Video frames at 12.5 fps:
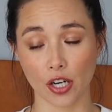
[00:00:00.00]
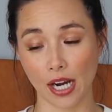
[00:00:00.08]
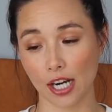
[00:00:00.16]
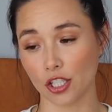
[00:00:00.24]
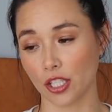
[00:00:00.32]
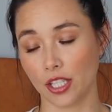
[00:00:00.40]
are
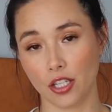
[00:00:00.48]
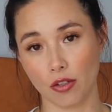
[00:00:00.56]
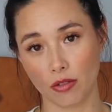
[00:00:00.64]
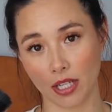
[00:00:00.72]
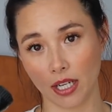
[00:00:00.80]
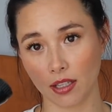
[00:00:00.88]
actually
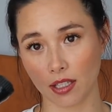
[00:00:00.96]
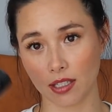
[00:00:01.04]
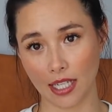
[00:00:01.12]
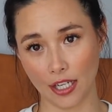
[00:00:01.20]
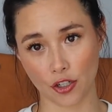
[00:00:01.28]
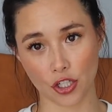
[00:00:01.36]
using
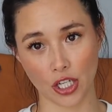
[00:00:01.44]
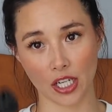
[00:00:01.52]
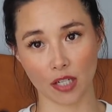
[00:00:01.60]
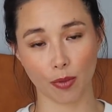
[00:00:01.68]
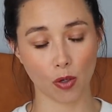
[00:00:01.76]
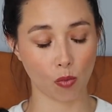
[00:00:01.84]
this
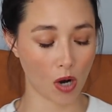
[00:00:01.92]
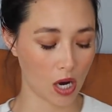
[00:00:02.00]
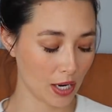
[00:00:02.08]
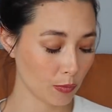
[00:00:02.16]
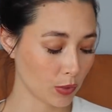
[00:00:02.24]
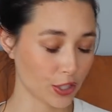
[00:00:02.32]
interchangeable
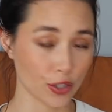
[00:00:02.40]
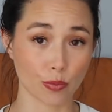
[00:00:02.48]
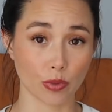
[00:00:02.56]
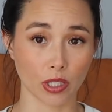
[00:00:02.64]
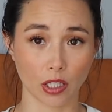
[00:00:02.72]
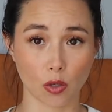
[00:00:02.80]
wand, which is
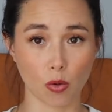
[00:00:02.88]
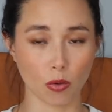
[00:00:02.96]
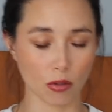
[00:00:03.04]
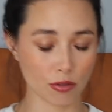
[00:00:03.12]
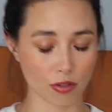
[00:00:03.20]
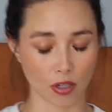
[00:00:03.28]
really
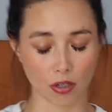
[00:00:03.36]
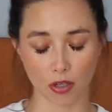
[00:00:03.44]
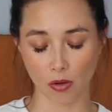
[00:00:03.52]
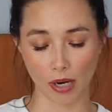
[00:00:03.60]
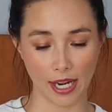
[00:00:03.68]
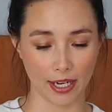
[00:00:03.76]
cool. So
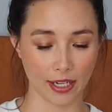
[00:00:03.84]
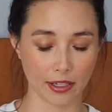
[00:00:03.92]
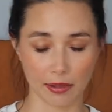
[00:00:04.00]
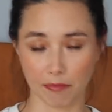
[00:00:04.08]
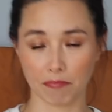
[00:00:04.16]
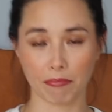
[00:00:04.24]
go ahead
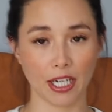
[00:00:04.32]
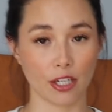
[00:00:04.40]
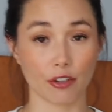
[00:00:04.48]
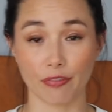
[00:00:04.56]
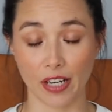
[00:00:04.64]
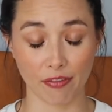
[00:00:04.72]
and pick
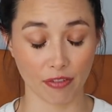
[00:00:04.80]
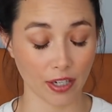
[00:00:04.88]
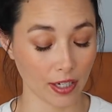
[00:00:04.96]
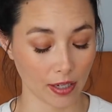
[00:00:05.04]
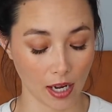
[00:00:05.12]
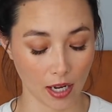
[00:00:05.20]
your
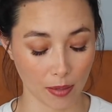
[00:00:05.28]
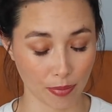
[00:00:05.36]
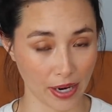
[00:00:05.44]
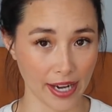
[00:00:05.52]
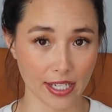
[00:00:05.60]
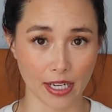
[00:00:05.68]
favorite
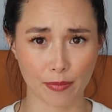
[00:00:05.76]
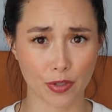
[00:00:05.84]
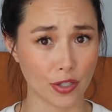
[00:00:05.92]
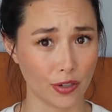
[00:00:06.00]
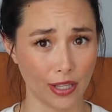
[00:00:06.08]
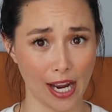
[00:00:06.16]
brand. I'm
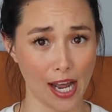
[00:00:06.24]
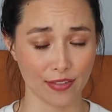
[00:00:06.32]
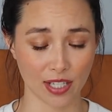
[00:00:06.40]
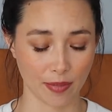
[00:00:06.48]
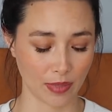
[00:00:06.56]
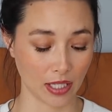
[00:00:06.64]
sure they have
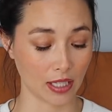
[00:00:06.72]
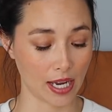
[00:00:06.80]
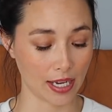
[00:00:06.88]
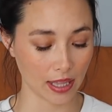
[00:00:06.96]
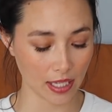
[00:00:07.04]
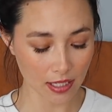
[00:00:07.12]
something
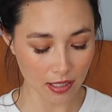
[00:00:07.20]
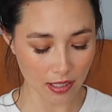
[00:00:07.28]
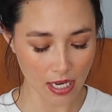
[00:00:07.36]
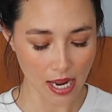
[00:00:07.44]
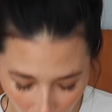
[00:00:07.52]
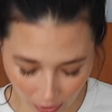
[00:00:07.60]
like this.
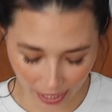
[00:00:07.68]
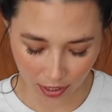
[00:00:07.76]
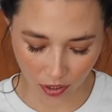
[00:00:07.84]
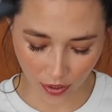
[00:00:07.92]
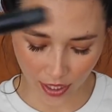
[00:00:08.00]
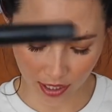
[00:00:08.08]
Okay,
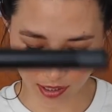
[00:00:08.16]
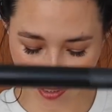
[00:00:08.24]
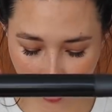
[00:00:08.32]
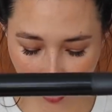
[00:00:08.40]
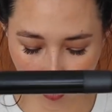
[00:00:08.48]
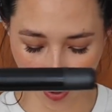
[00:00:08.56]
so this is
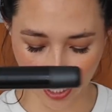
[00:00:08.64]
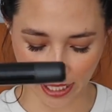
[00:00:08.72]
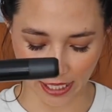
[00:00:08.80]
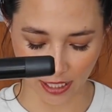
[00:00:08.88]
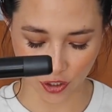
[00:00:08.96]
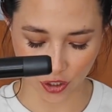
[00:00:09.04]
a
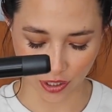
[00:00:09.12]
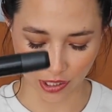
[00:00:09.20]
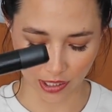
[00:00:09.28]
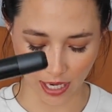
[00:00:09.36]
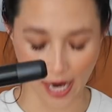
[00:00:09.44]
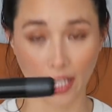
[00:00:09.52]
1-inch
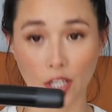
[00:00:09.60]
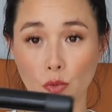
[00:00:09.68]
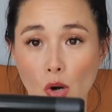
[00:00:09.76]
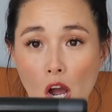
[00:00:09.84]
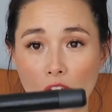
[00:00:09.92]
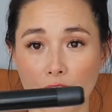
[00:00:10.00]
styling
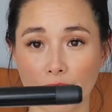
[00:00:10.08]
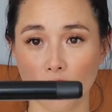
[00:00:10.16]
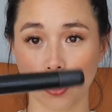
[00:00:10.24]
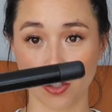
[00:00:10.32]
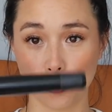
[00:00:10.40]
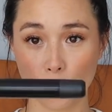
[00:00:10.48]
rod for
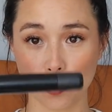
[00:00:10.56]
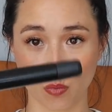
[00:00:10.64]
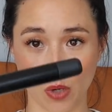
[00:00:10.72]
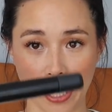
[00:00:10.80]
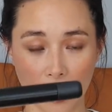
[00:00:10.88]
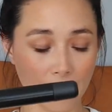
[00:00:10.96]
loose
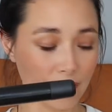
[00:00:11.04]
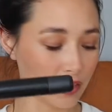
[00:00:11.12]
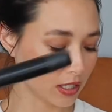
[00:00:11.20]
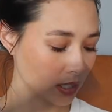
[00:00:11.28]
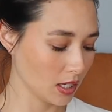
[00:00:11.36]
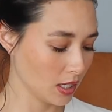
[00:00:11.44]

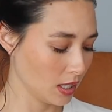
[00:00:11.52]
waves.